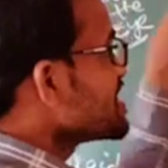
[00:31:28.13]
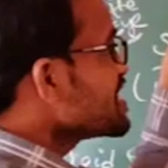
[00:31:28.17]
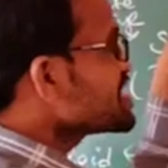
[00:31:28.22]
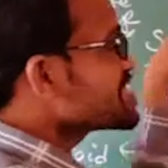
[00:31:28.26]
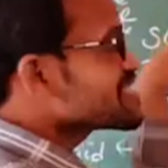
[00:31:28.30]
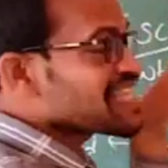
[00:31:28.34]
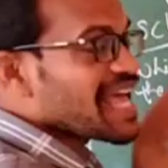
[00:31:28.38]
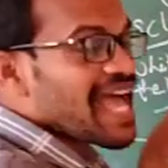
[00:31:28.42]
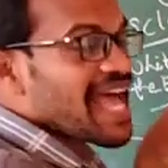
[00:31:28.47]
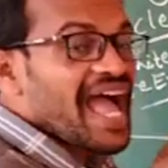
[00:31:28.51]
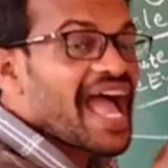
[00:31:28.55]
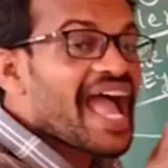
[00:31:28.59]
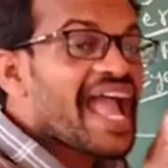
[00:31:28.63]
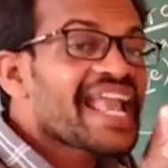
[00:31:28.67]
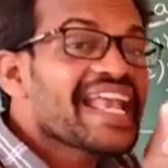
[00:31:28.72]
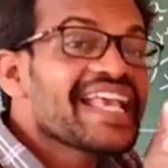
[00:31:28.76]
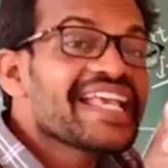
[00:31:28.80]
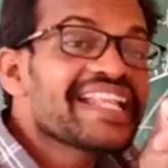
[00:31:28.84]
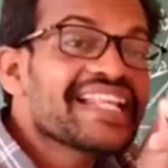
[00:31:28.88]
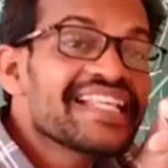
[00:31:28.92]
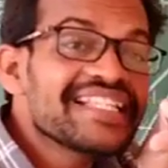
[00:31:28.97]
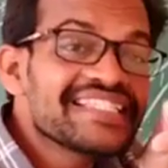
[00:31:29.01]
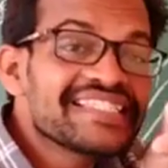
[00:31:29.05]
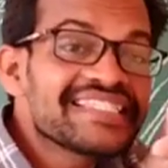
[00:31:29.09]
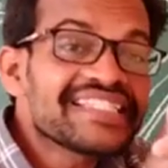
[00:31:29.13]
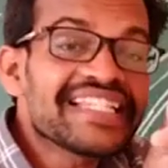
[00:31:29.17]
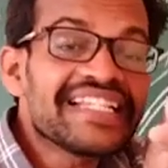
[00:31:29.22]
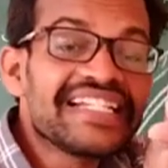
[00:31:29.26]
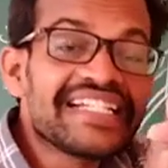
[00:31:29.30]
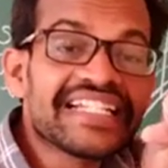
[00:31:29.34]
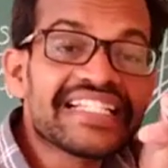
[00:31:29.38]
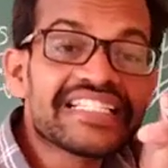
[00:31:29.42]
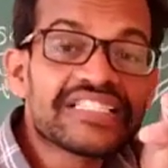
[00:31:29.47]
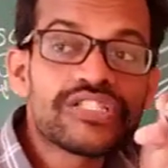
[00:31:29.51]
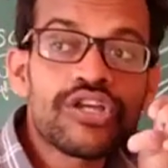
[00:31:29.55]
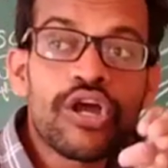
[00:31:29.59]
This iris,
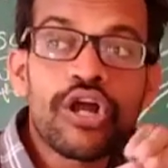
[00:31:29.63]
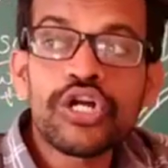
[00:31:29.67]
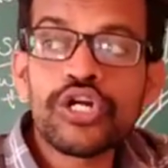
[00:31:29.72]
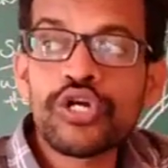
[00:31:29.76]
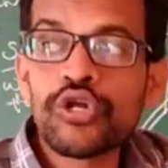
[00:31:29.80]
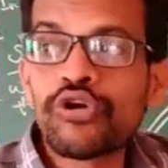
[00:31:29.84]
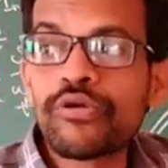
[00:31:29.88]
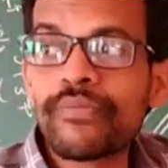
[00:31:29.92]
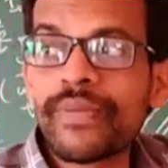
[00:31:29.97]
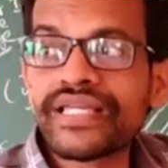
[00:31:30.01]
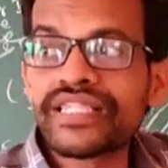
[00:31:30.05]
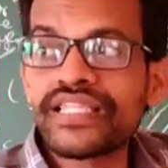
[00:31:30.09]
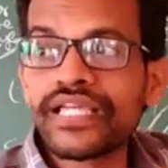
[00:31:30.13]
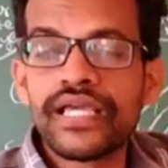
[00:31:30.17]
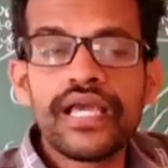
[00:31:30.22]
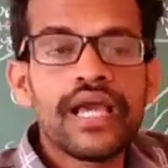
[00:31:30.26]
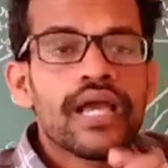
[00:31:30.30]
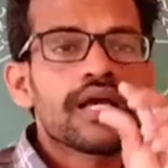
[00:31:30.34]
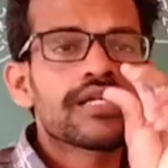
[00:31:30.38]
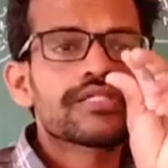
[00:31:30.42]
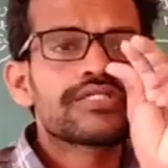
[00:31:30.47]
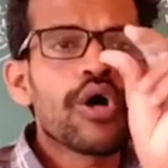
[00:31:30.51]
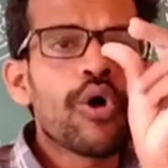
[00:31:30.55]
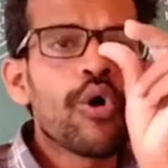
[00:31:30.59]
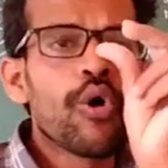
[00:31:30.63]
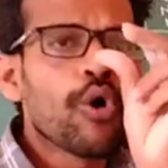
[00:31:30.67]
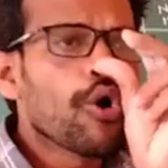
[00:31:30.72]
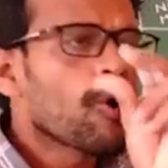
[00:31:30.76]
it is controlled by the